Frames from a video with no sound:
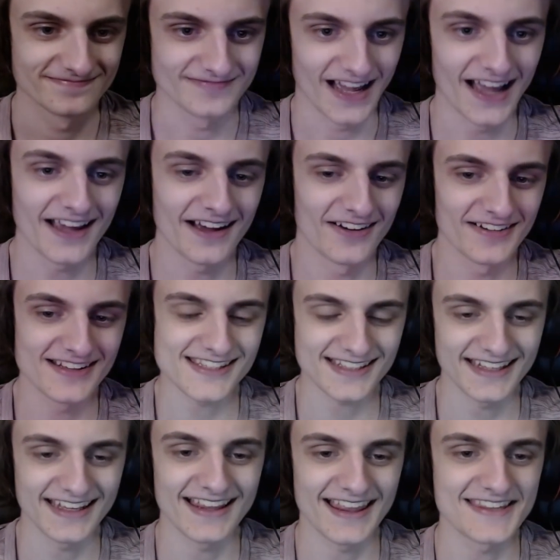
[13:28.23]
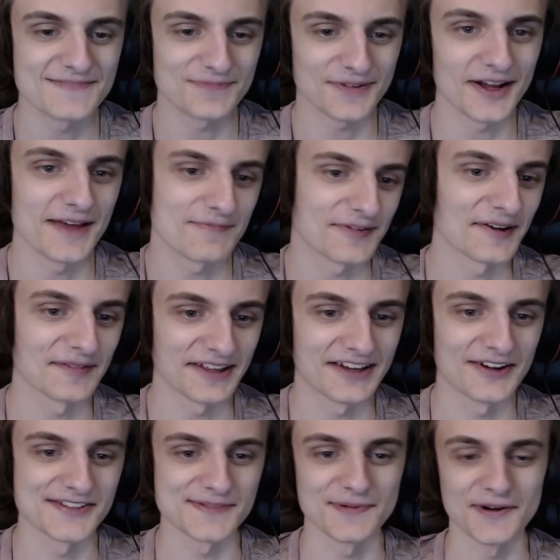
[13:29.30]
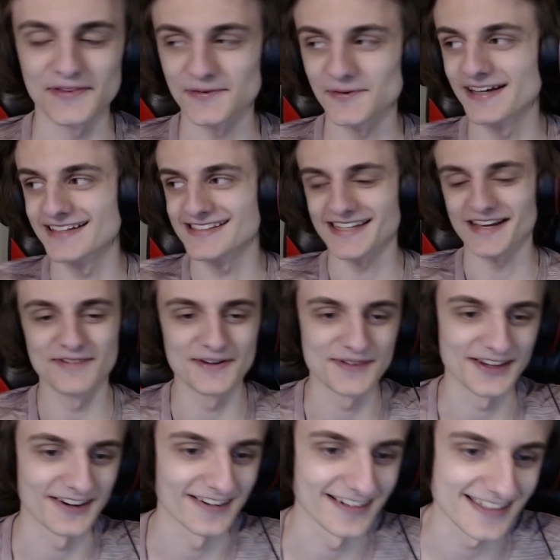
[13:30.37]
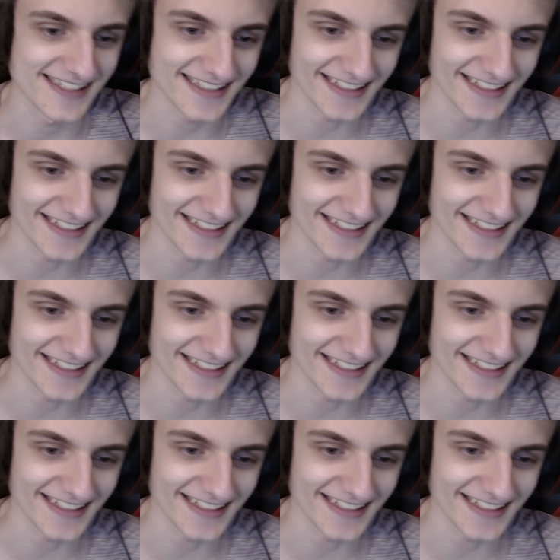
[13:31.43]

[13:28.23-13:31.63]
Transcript: I honestly, it's pro- it probably goes both ways. I'm gonna be honest.